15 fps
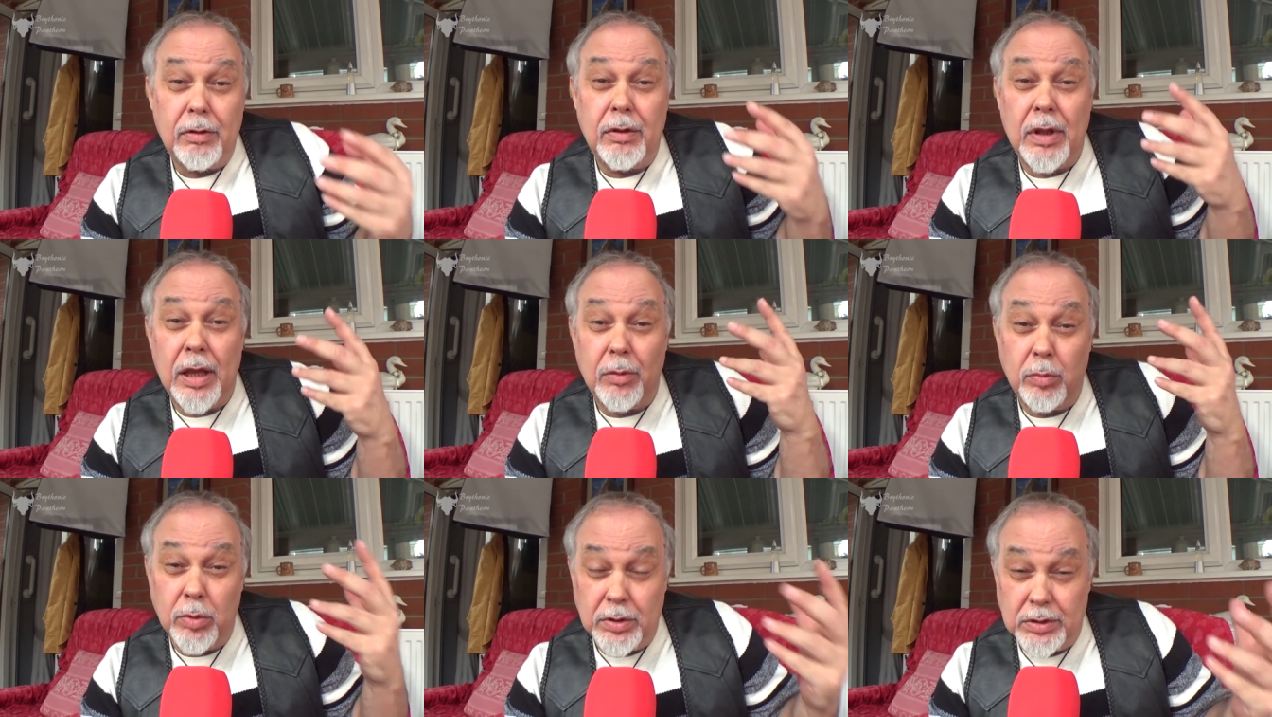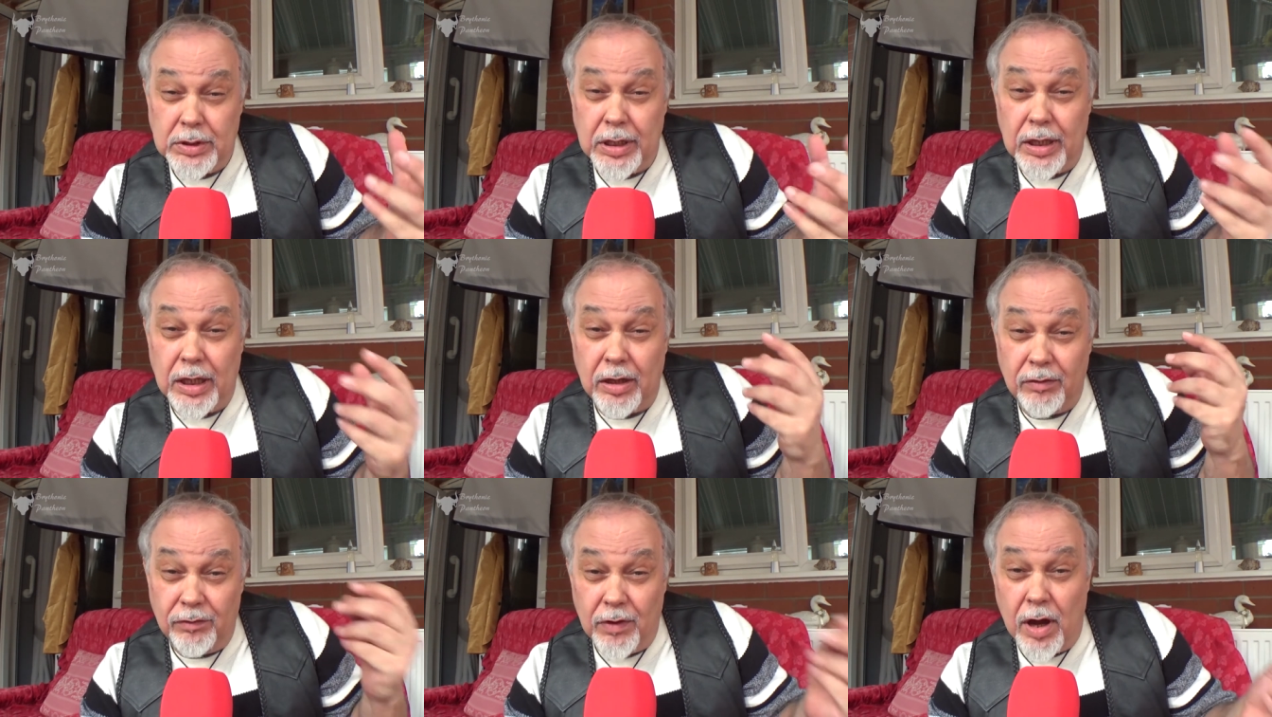they would
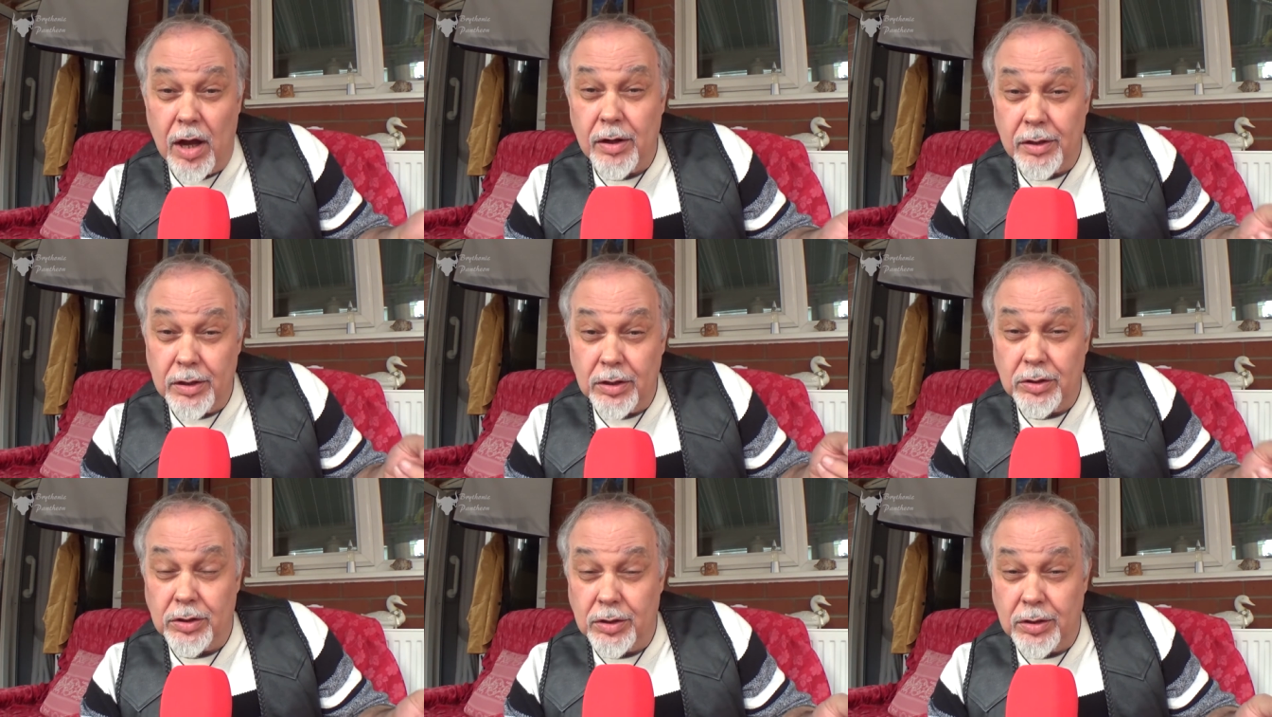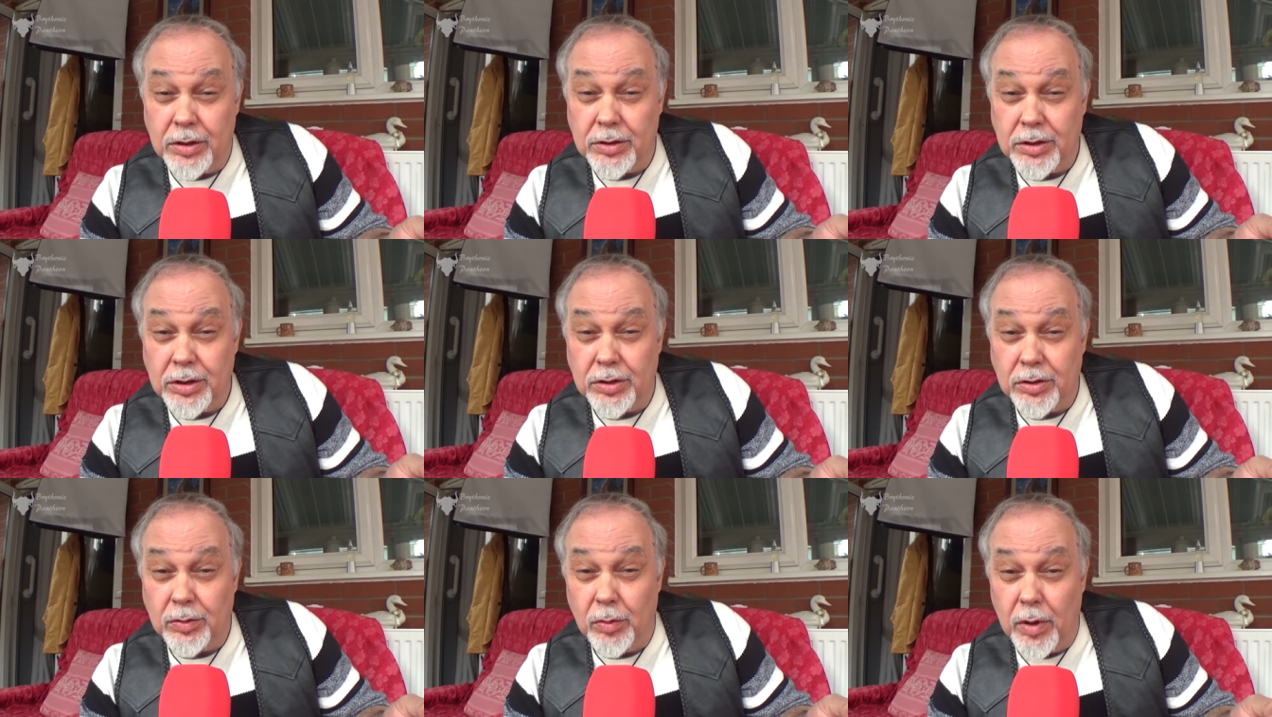take advantage of the
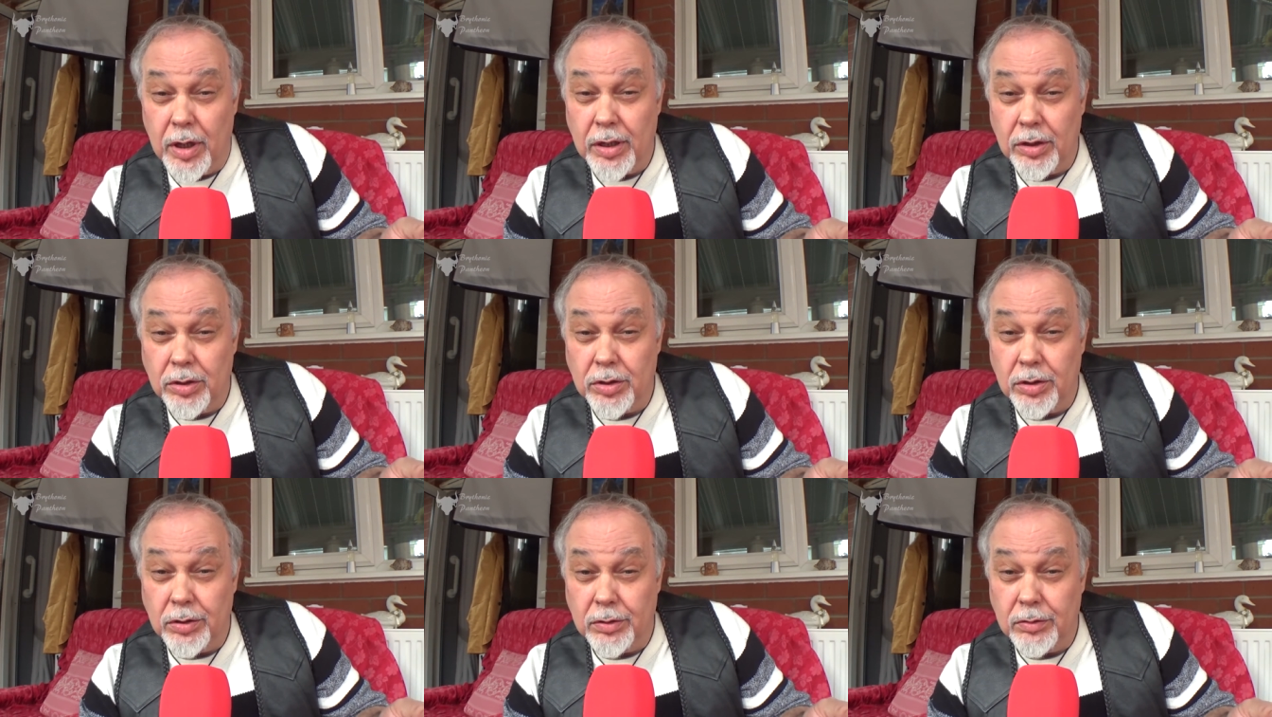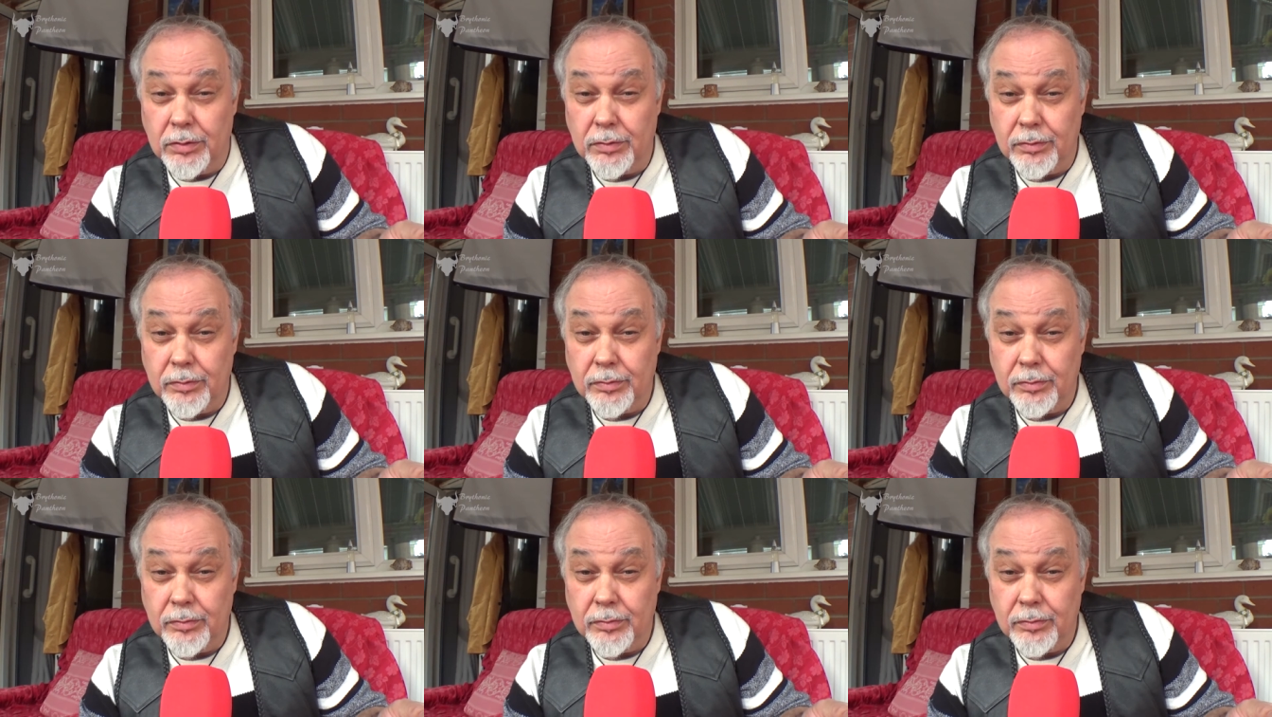situation.